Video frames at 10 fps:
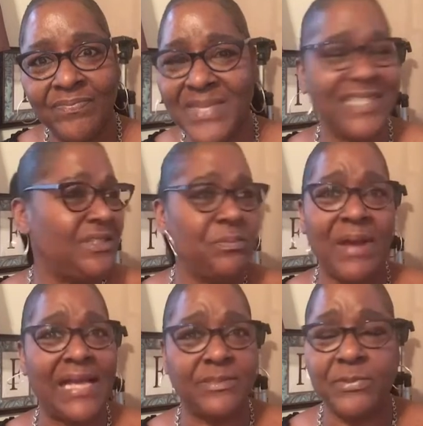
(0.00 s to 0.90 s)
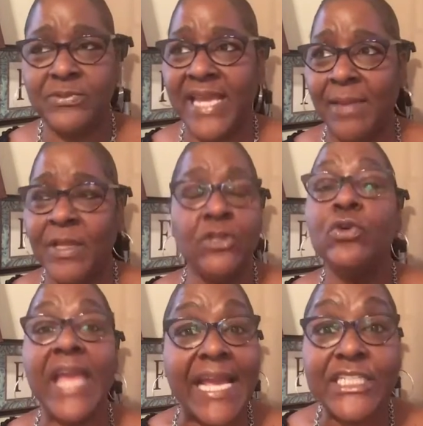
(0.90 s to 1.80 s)
That's impossible, damn it.
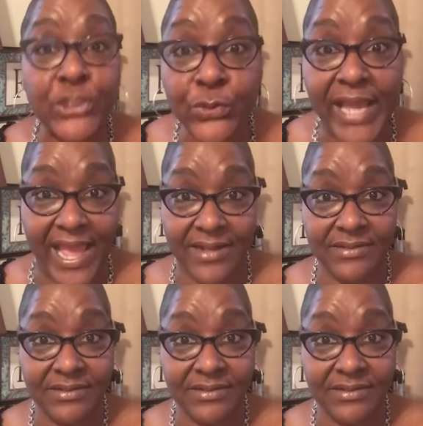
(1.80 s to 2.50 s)
You can't do that.